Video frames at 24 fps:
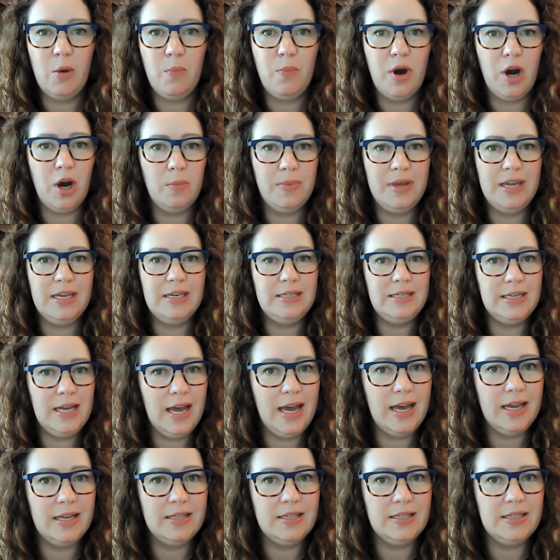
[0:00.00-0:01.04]
Part B
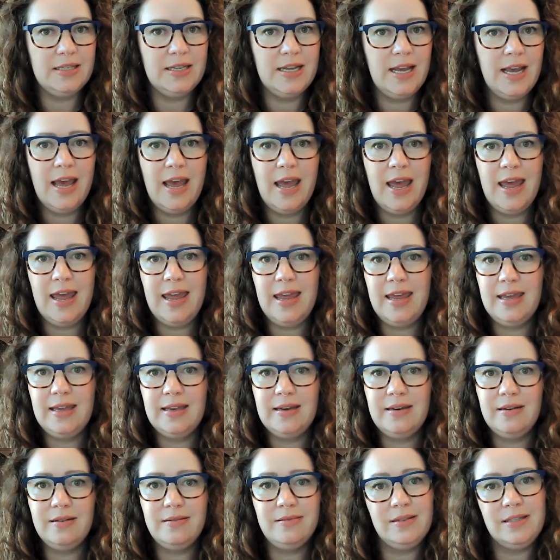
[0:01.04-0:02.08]
does
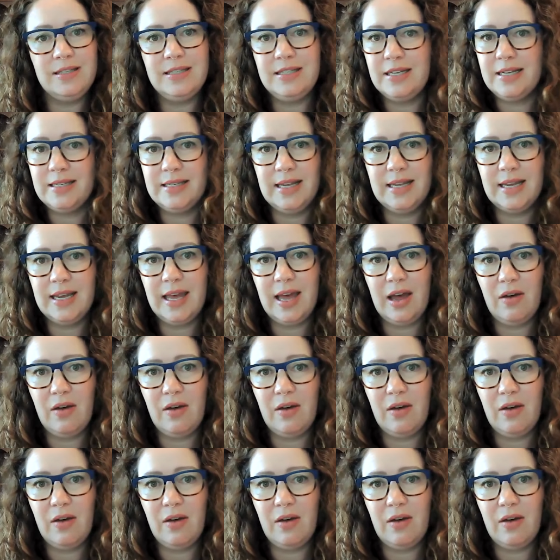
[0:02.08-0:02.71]
and doesn't